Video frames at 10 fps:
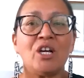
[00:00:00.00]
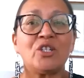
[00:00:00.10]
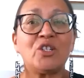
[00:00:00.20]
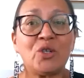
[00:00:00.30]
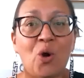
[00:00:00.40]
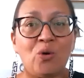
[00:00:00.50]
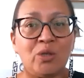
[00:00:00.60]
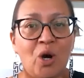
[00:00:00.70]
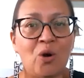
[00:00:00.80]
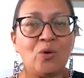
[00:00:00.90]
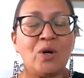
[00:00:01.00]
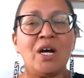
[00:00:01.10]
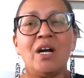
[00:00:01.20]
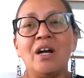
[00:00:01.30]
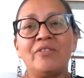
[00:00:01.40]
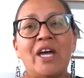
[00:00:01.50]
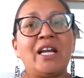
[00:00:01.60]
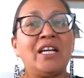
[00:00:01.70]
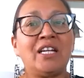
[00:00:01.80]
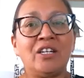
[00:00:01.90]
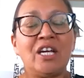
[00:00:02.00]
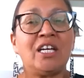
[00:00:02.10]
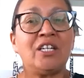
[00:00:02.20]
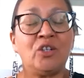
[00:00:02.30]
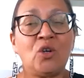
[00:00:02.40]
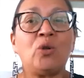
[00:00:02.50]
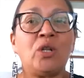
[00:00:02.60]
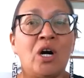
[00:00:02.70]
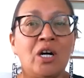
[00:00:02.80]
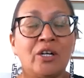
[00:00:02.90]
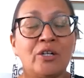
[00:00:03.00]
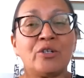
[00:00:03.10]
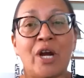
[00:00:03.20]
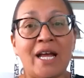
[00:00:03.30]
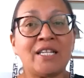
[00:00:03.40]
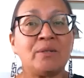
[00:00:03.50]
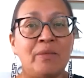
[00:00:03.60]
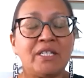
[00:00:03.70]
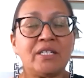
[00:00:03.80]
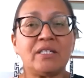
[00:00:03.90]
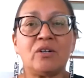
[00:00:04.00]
so low that it no longer transmits